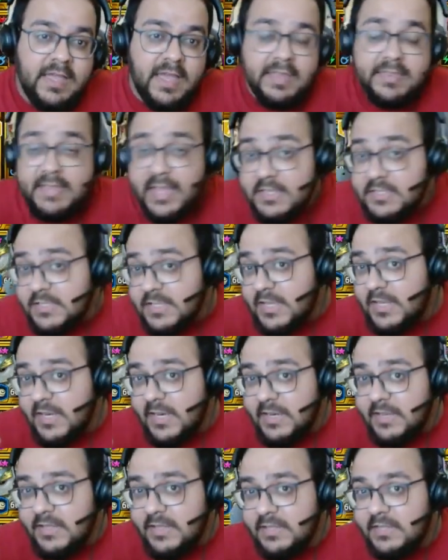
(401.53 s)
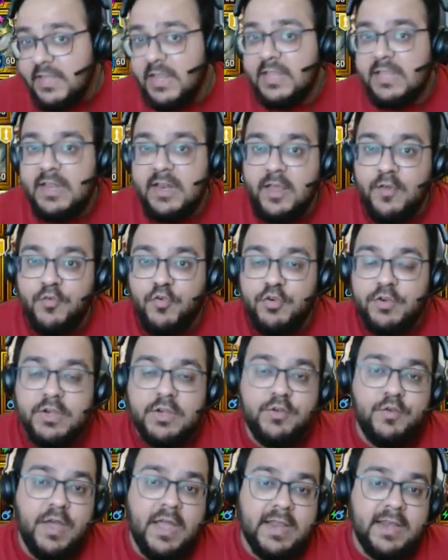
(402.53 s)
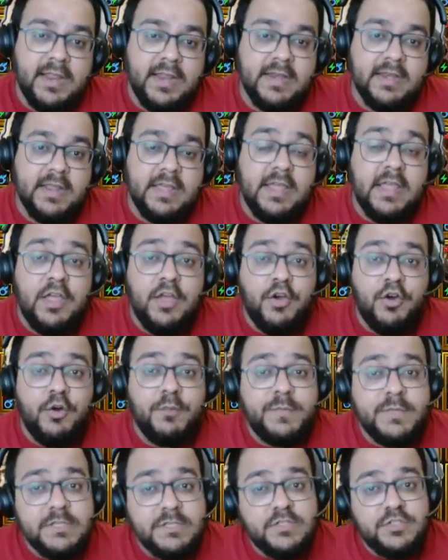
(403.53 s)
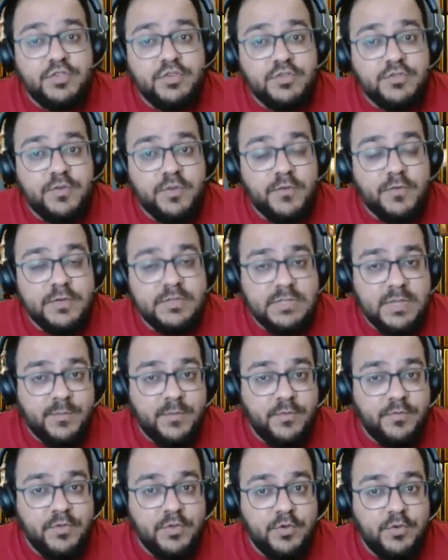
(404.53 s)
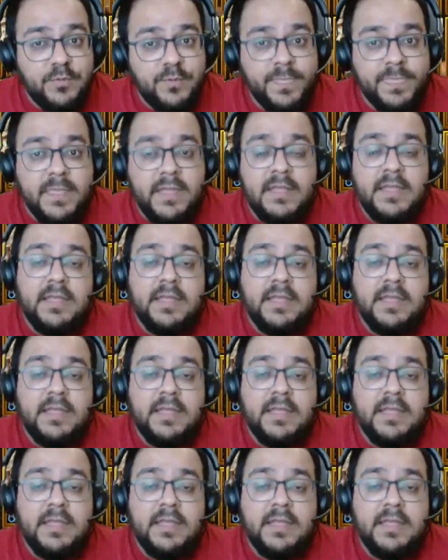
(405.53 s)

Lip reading: And that's the thing that I wanted to highlight. Hope this is useful for some of you.